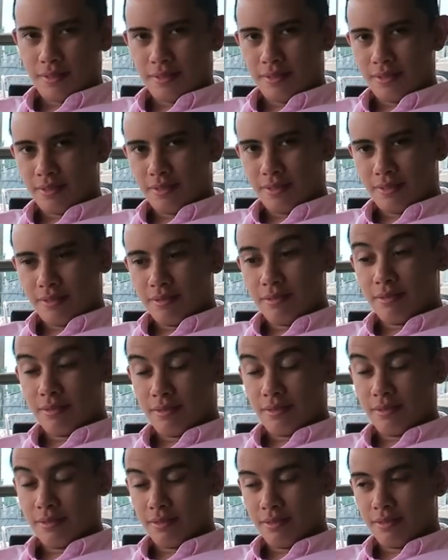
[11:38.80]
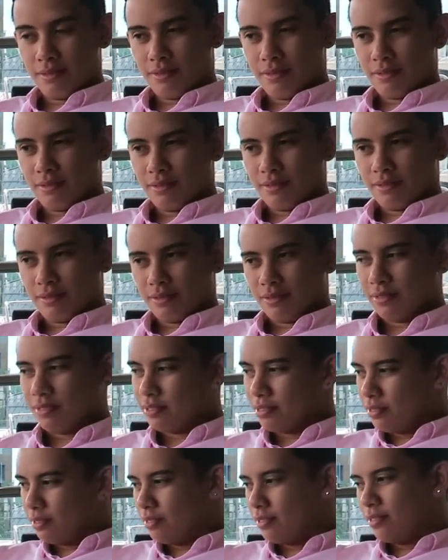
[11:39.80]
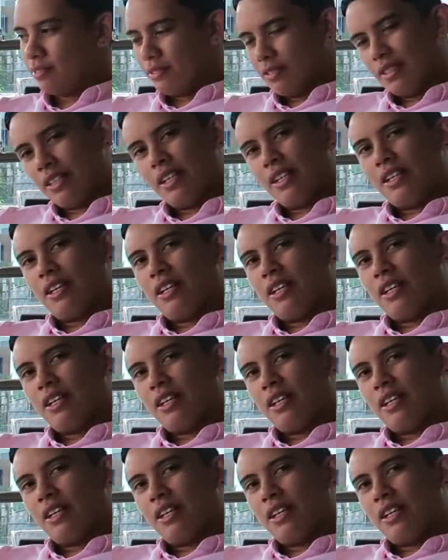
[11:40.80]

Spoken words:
after that. That was a feed.